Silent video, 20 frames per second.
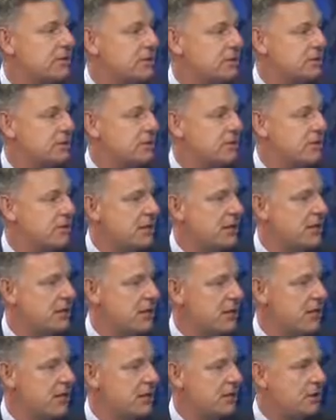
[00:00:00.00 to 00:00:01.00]
in San
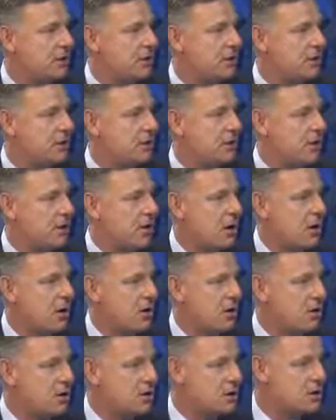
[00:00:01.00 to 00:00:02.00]
Diego County,
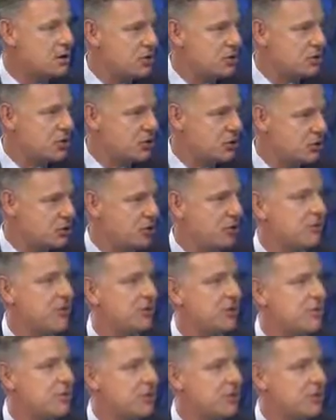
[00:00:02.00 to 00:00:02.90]
our uninsured has gone from